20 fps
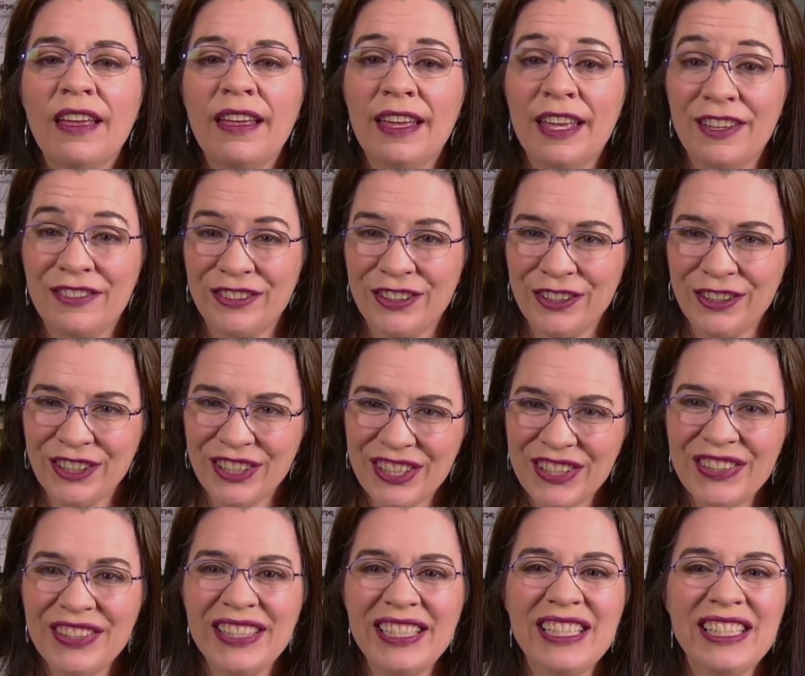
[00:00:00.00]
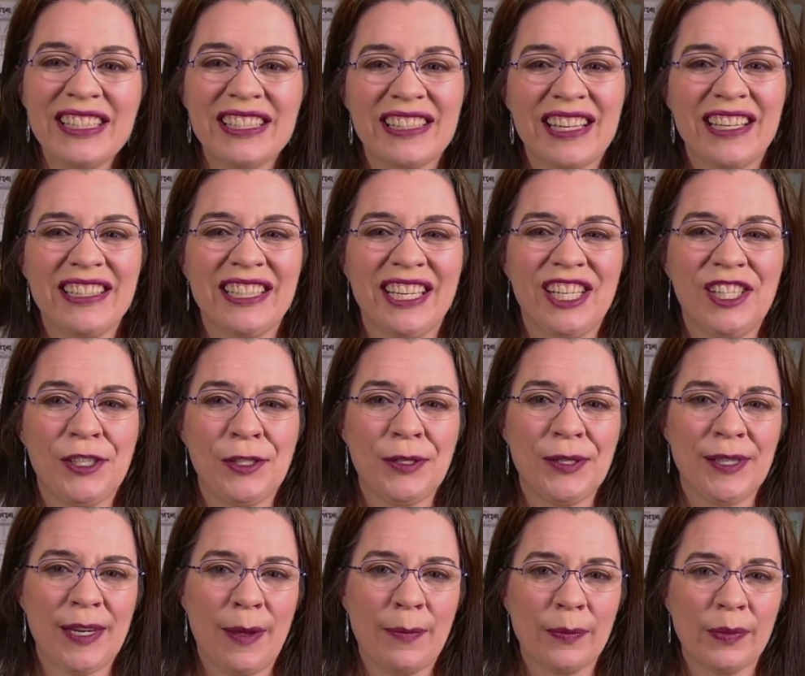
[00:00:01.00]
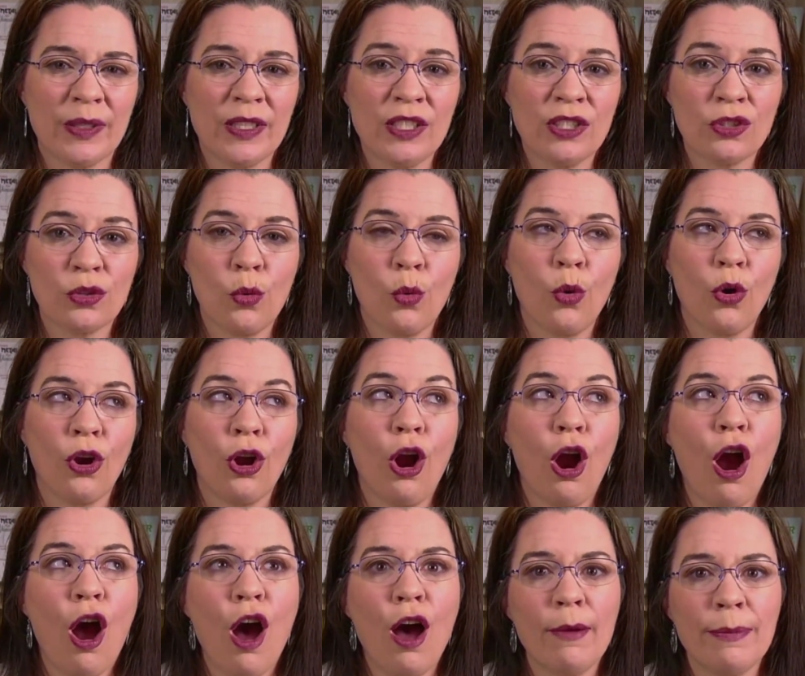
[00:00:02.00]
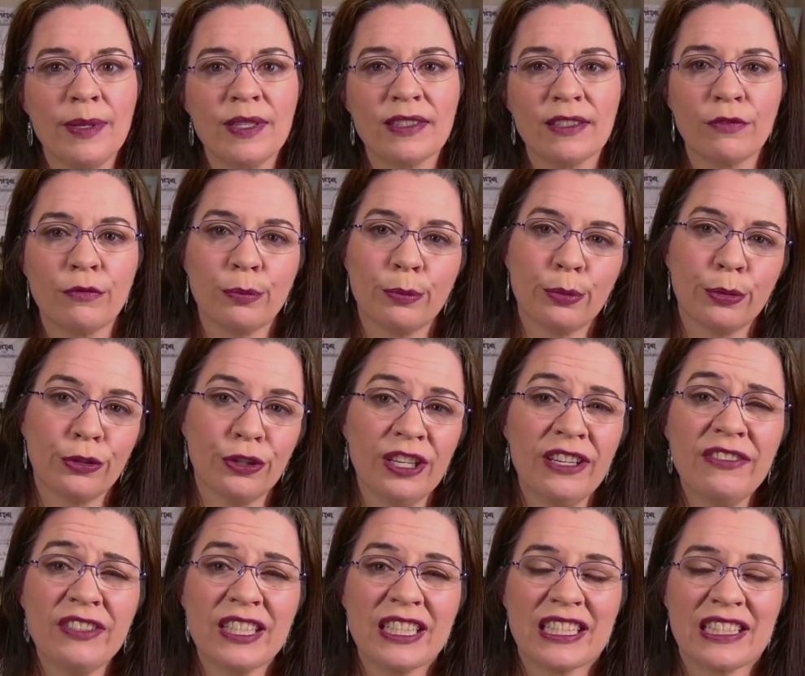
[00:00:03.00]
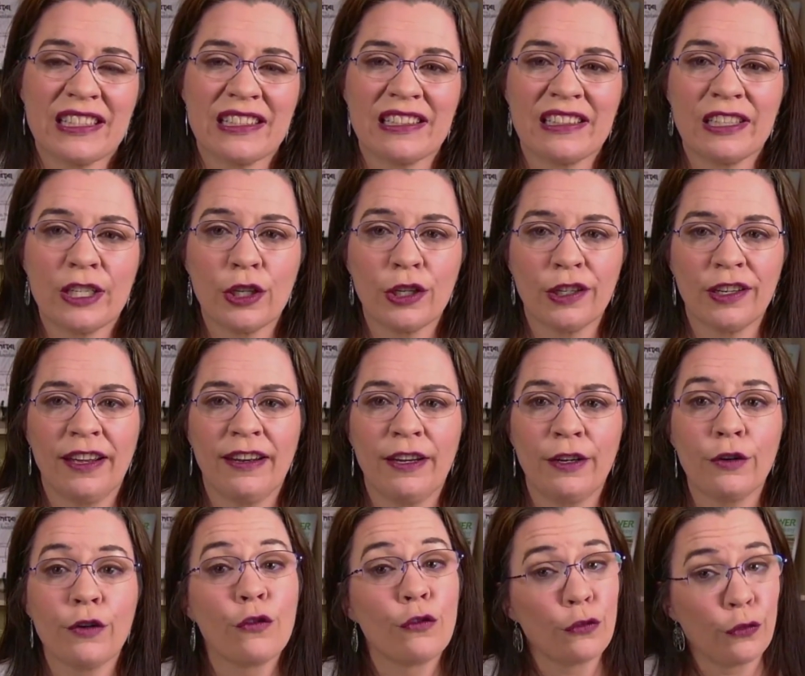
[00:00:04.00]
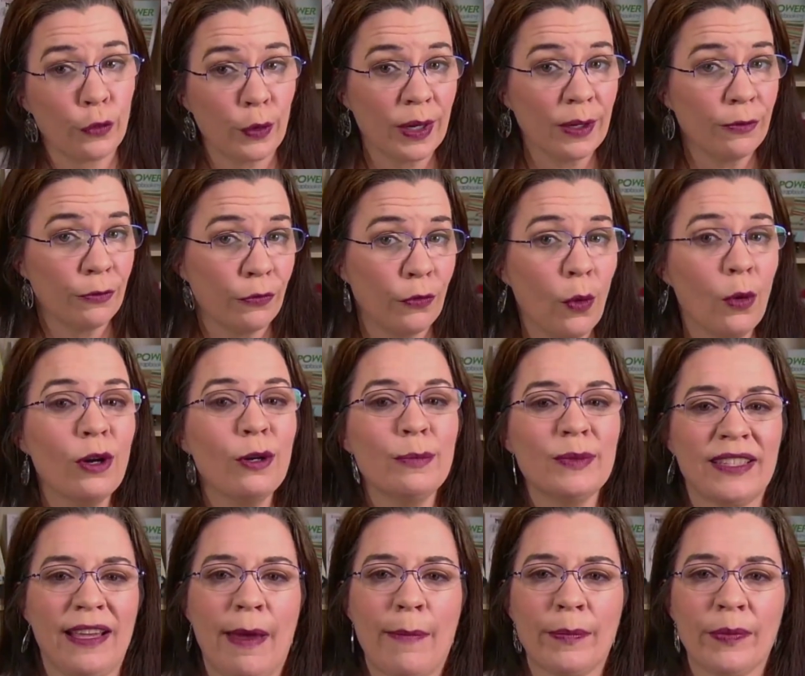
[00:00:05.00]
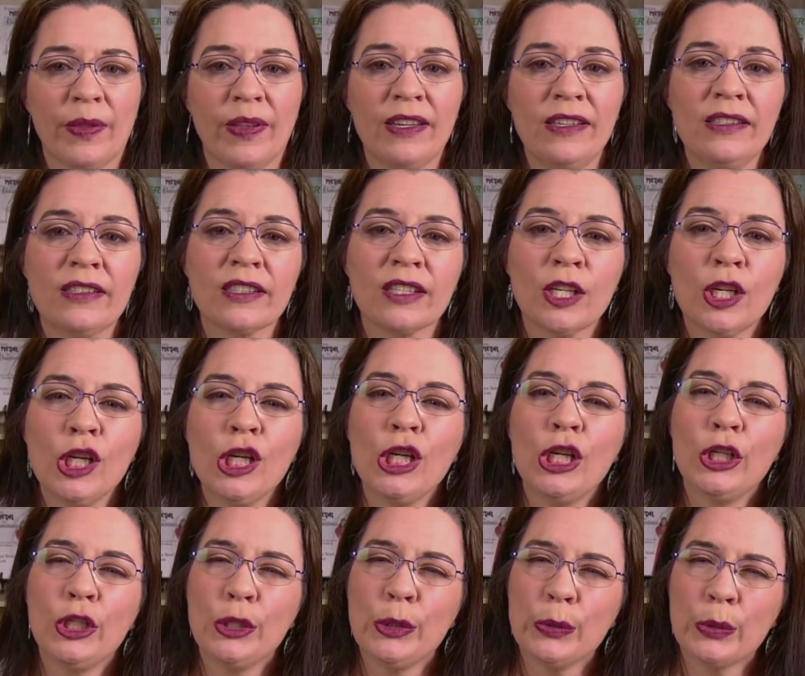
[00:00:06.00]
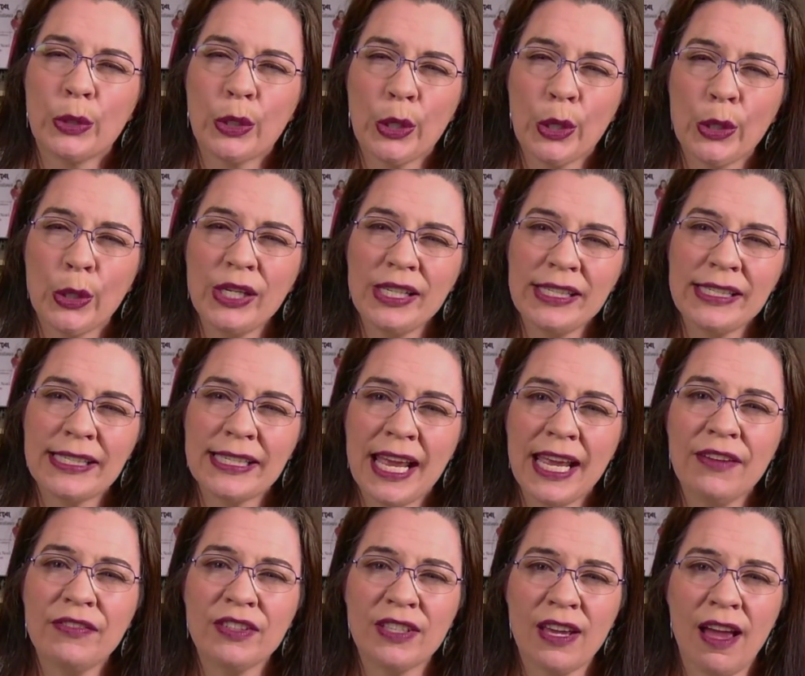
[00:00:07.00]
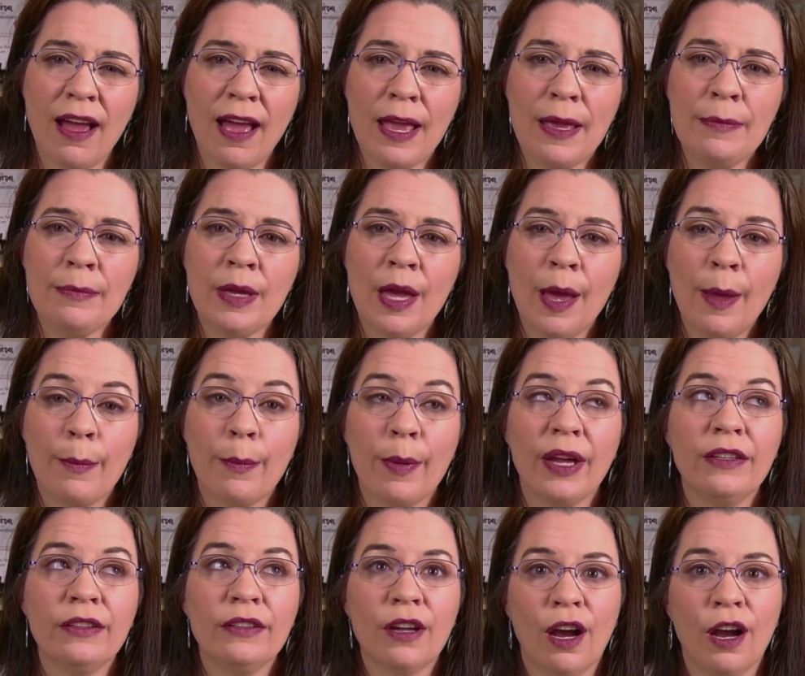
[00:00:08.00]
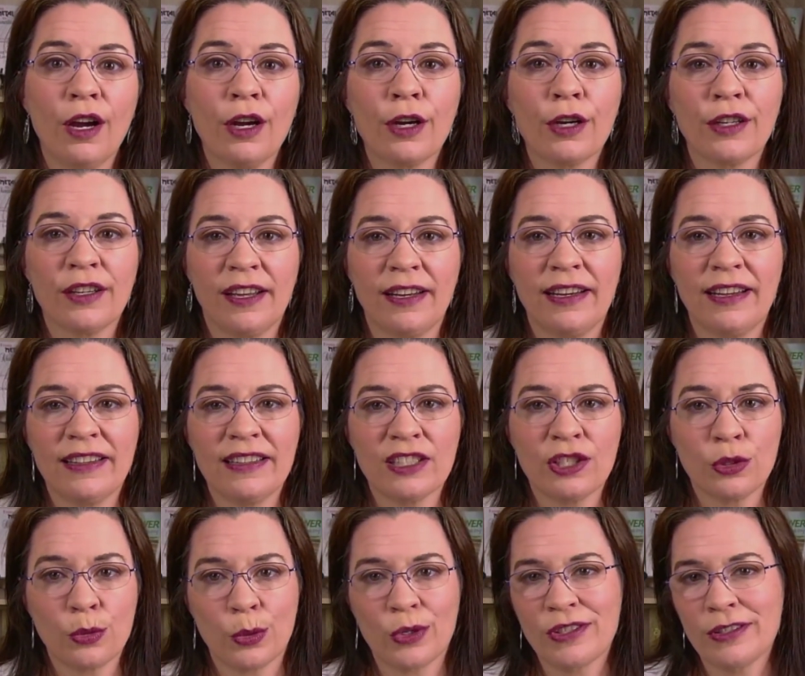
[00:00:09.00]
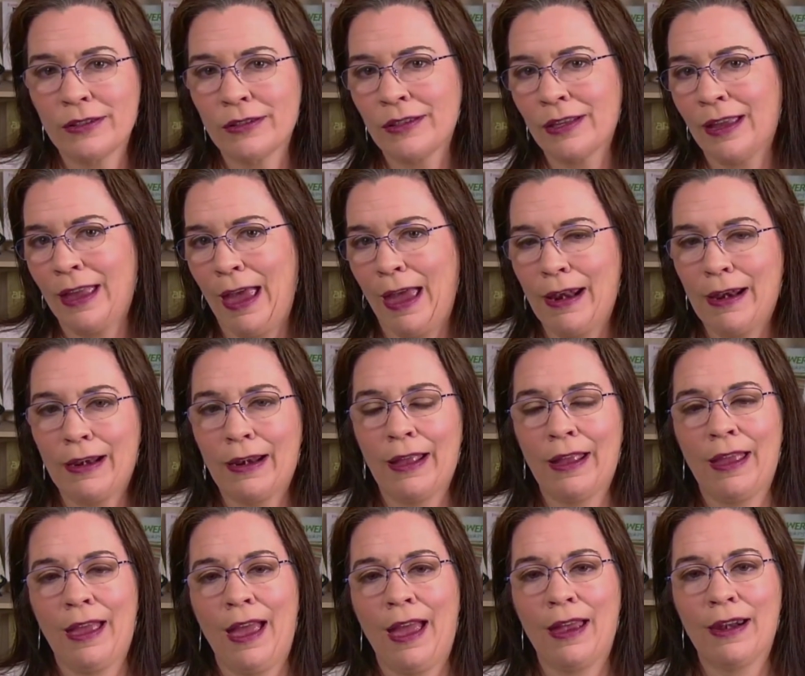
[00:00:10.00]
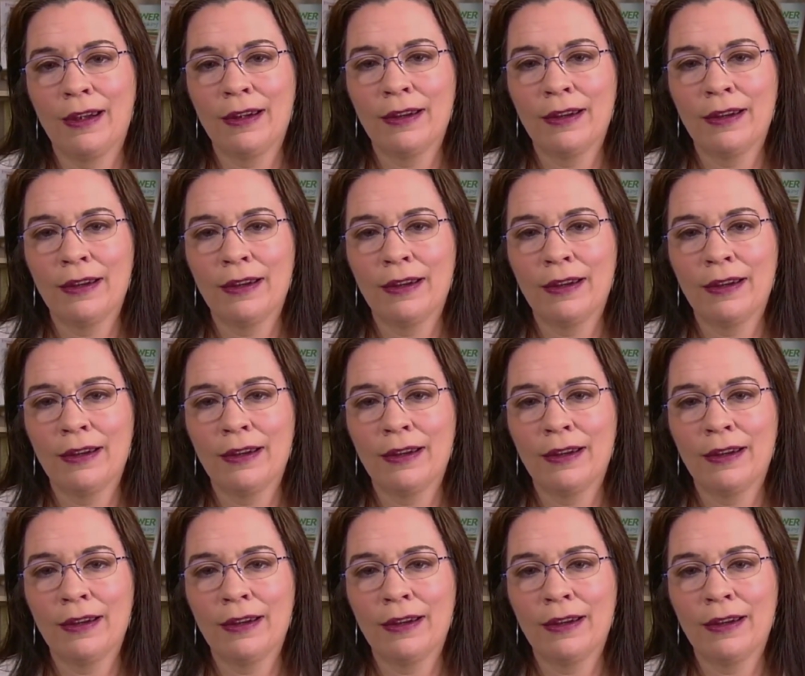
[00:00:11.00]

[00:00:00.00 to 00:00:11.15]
If you're using citation templates or copies of previously created free-form templates, you could save time by not creating these sources again and again.